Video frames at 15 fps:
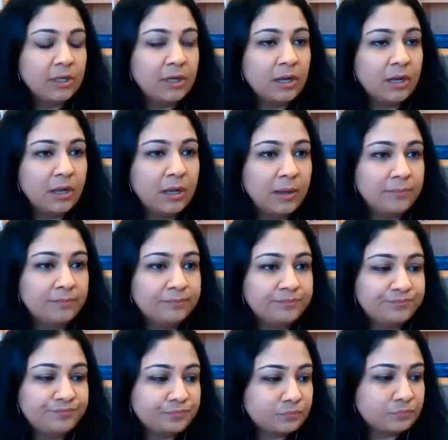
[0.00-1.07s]
And
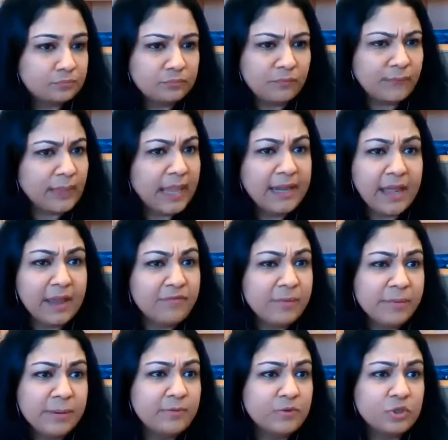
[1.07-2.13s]

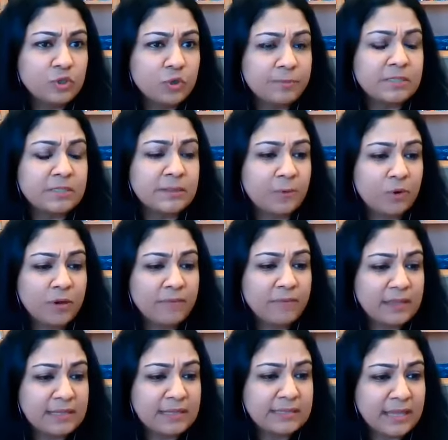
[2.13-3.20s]
everybody was super supportive,
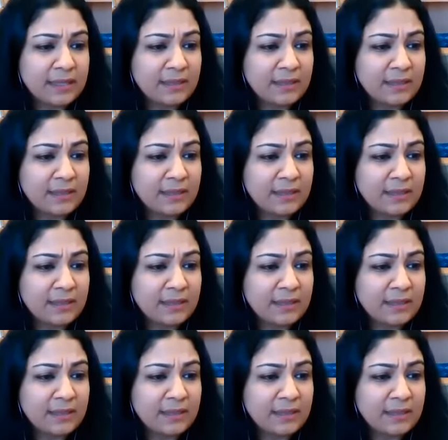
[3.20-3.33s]
and they said,